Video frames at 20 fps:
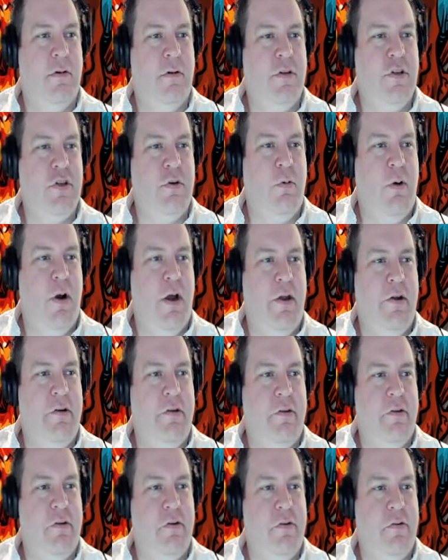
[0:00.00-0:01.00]
So why are
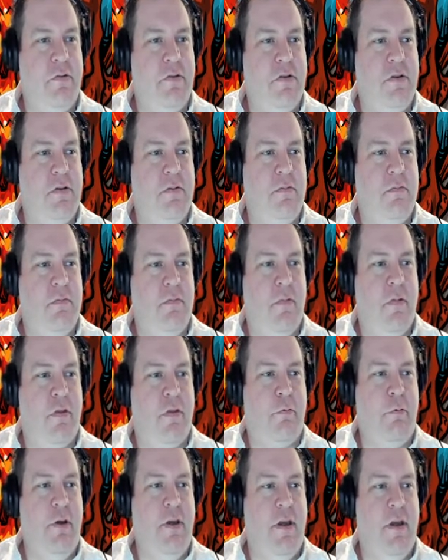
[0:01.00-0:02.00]
there
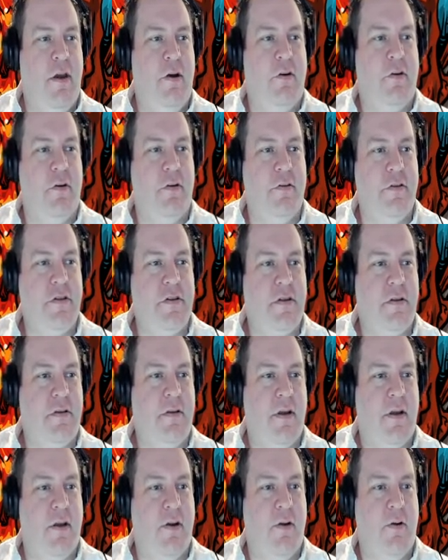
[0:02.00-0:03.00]
three characters
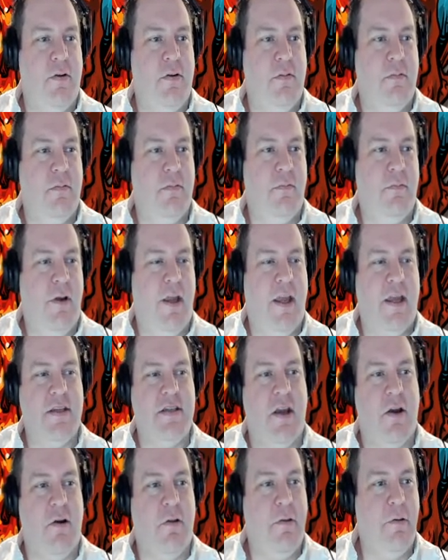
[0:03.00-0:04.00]
that can only? I guess
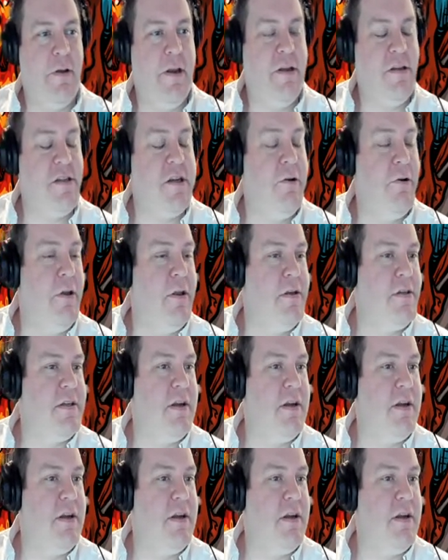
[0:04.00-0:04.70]
I got the custodian.